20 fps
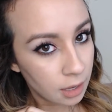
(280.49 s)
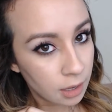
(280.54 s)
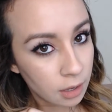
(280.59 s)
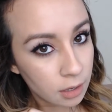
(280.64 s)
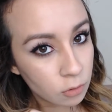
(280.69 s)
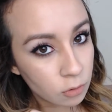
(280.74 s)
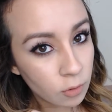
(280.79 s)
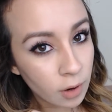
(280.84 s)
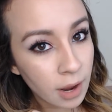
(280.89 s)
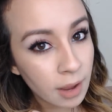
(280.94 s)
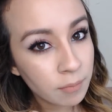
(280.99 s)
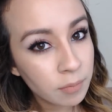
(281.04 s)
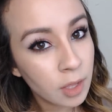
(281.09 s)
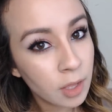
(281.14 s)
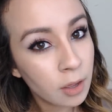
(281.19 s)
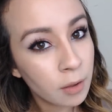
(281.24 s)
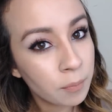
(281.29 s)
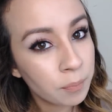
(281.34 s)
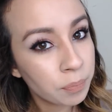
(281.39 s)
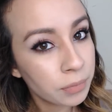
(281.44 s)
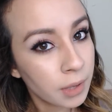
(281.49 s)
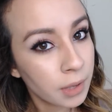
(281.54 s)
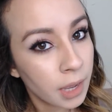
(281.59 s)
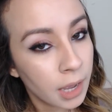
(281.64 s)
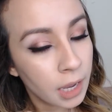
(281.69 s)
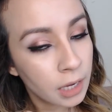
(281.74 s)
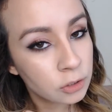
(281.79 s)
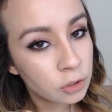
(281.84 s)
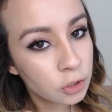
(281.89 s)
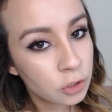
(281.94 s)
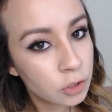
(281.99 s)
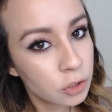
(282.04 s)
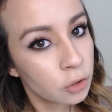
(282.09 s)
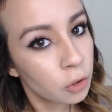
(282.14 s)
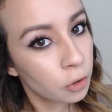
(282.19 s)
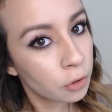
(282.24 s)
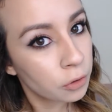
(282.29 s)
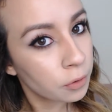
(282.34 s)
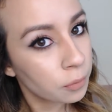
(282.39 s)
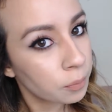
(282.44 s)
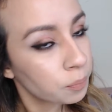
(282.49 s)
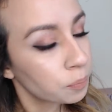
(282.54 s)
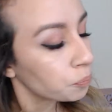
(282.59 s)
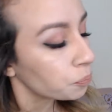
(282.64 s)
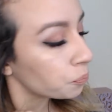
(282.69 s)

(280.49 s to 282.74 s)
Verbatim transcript: and grab them and just curl them.